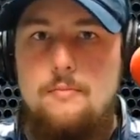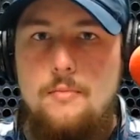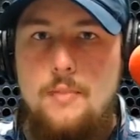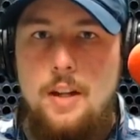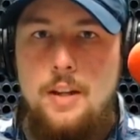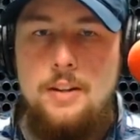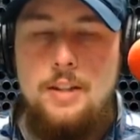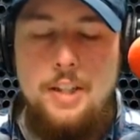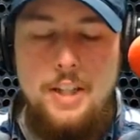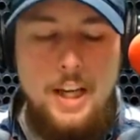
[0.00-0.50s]

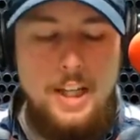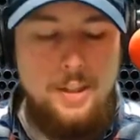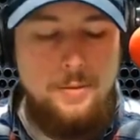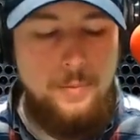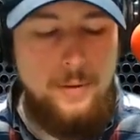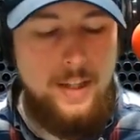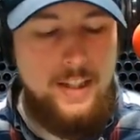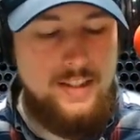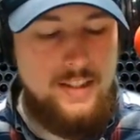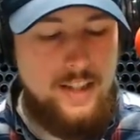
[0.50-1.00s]
that takes
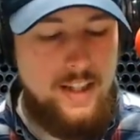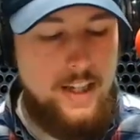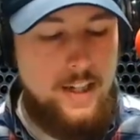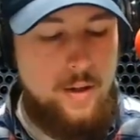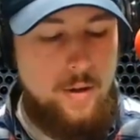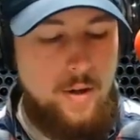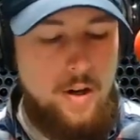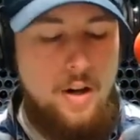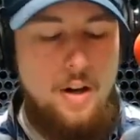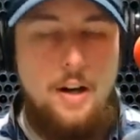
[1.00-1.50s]
place
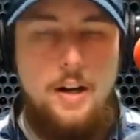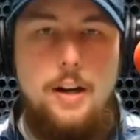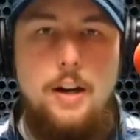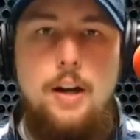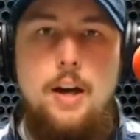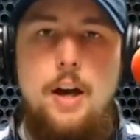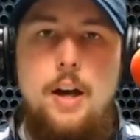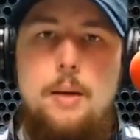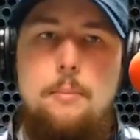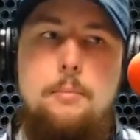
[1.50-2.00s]
later on.
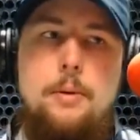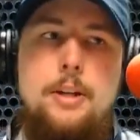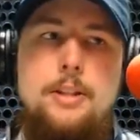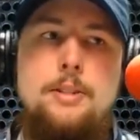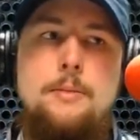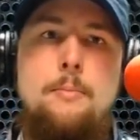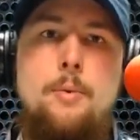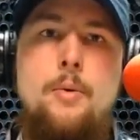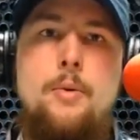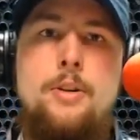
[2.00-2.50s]
But it's
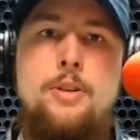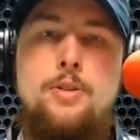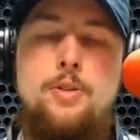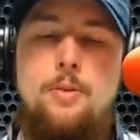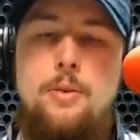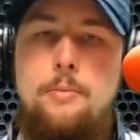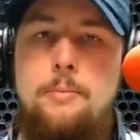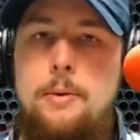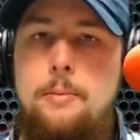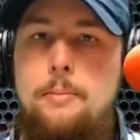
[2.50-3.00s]
important to
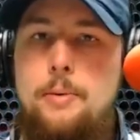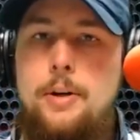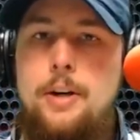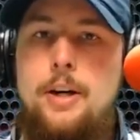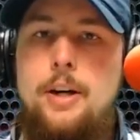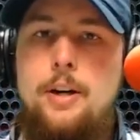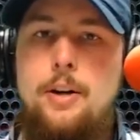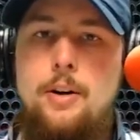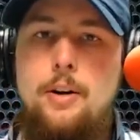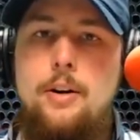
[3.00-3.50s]
remember
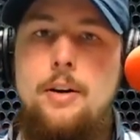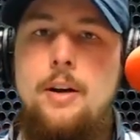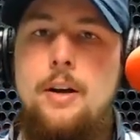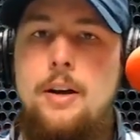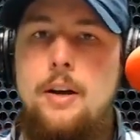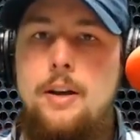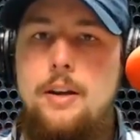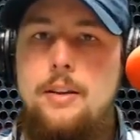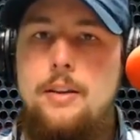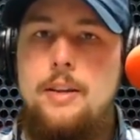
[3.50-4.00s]
here
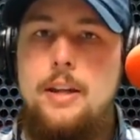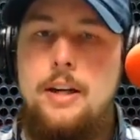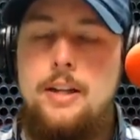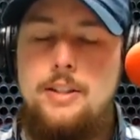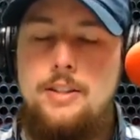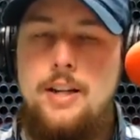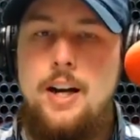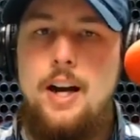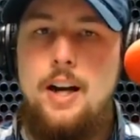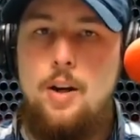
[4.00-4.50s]
that
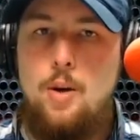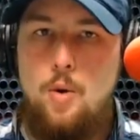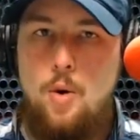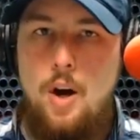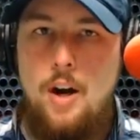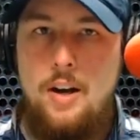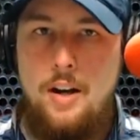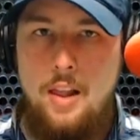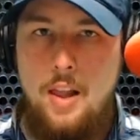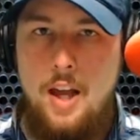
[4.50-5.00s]
it's not
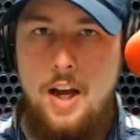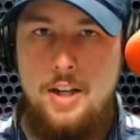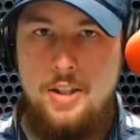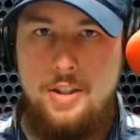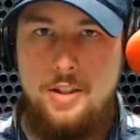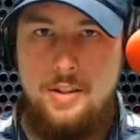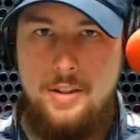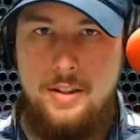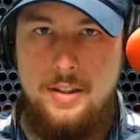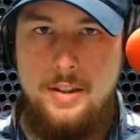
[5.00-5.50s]

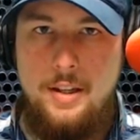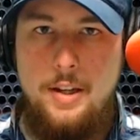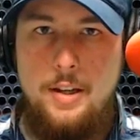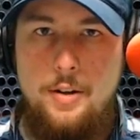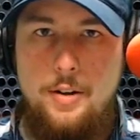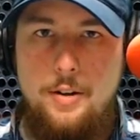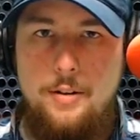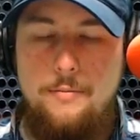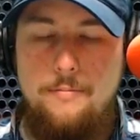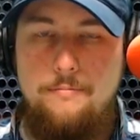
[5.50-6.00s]
chronologically
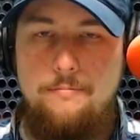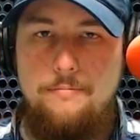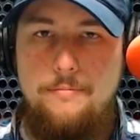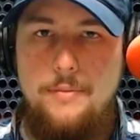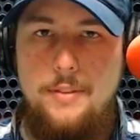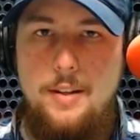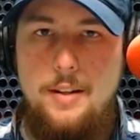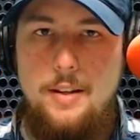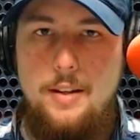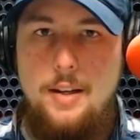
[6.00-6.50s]
later.
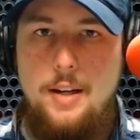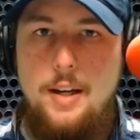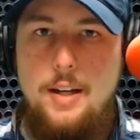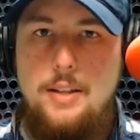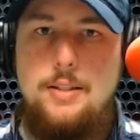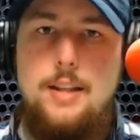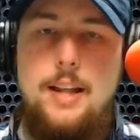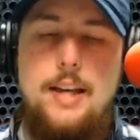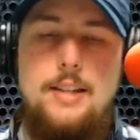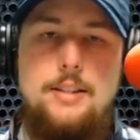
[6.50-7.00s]

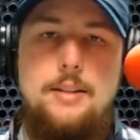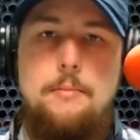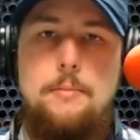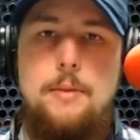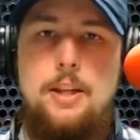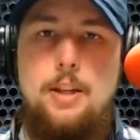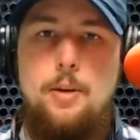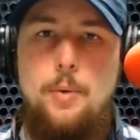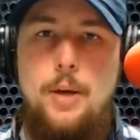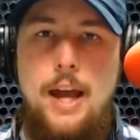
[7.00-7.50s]
See, that's
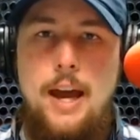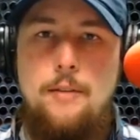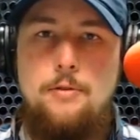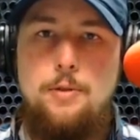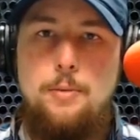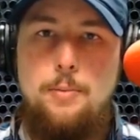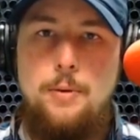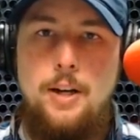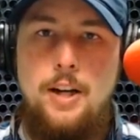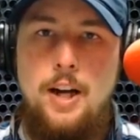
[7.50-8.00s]
something that we have
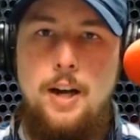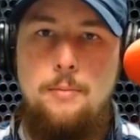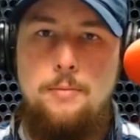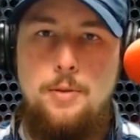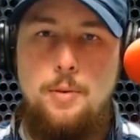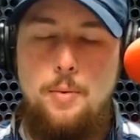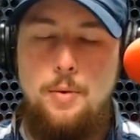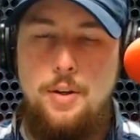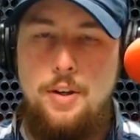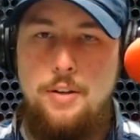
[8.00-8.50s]
to bring up
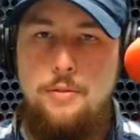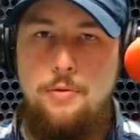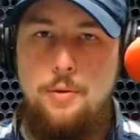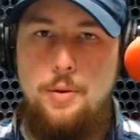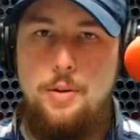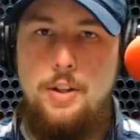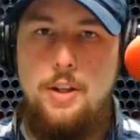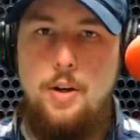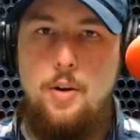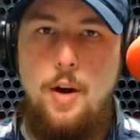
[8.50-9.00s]
to really
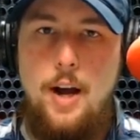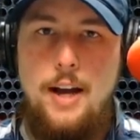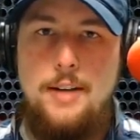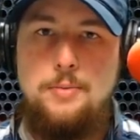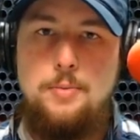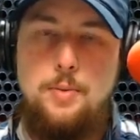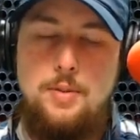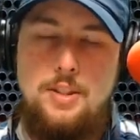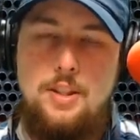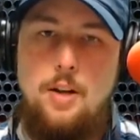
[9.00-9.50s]
fully
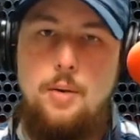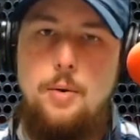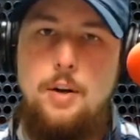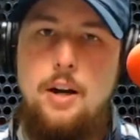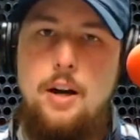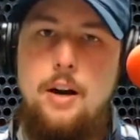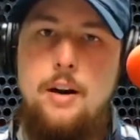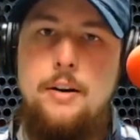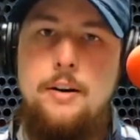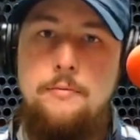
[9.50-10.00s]
grasp what's going
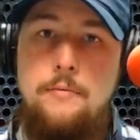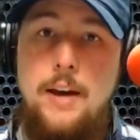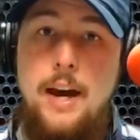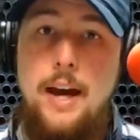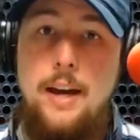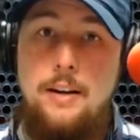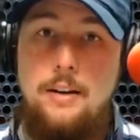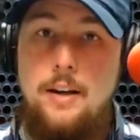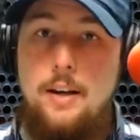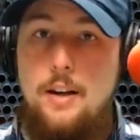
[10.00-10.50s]
on. In
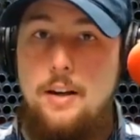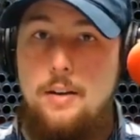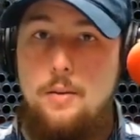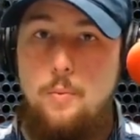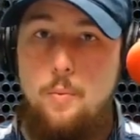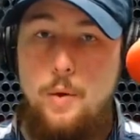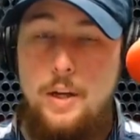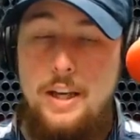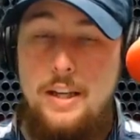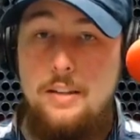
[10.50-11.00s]
fact,
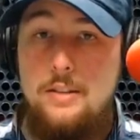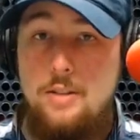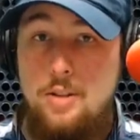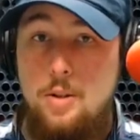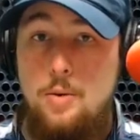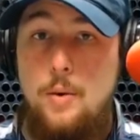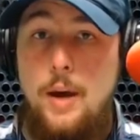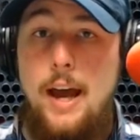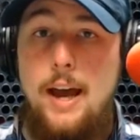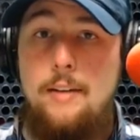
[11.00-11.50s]
we
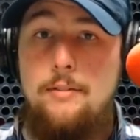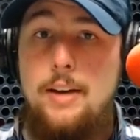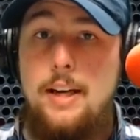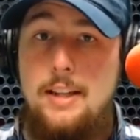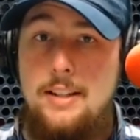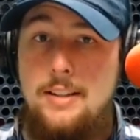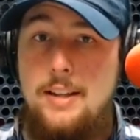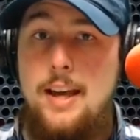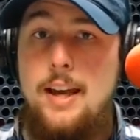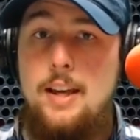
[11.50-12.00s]
do have
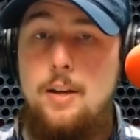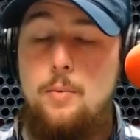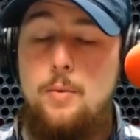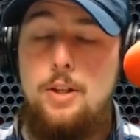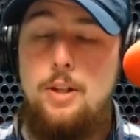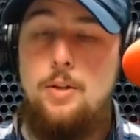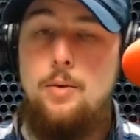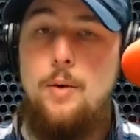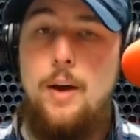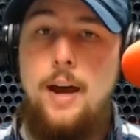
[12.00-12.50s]
a date, we
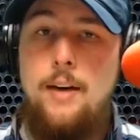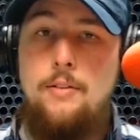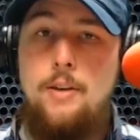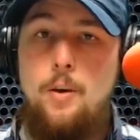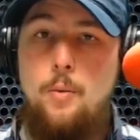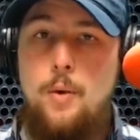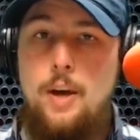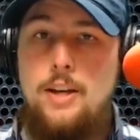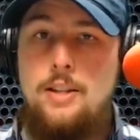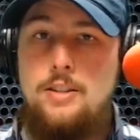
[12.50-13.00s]
do have a
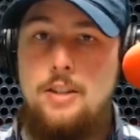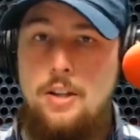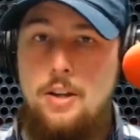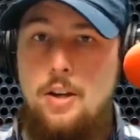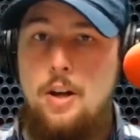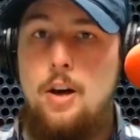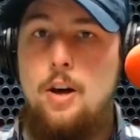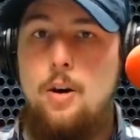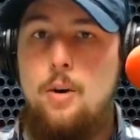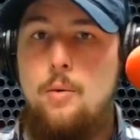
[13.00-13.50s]
way to
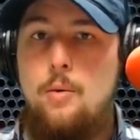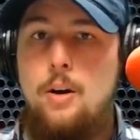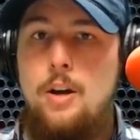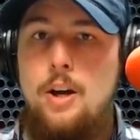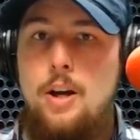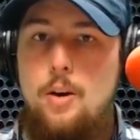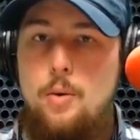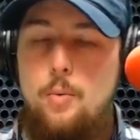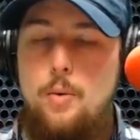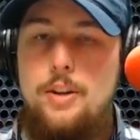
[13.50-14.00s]
know
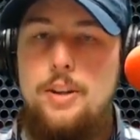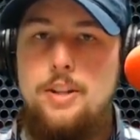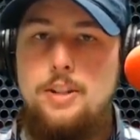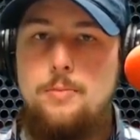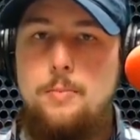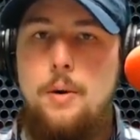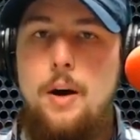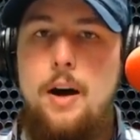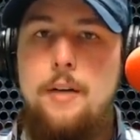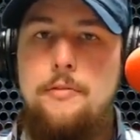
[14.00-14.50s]
when this
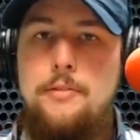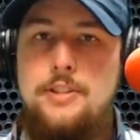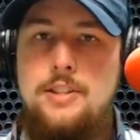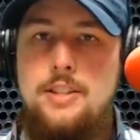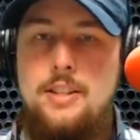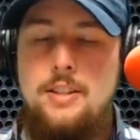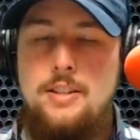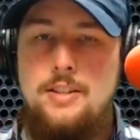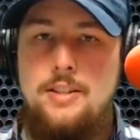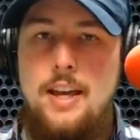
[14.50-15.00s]

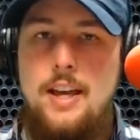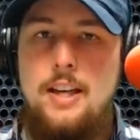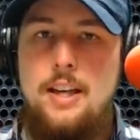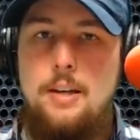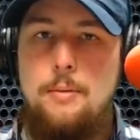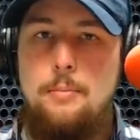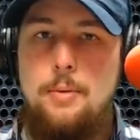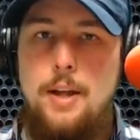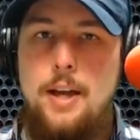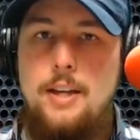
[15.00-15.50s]
prophecy is
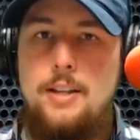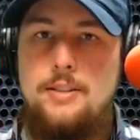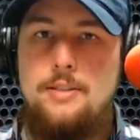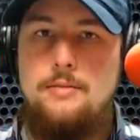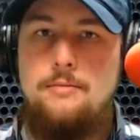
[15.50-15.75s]
taking place,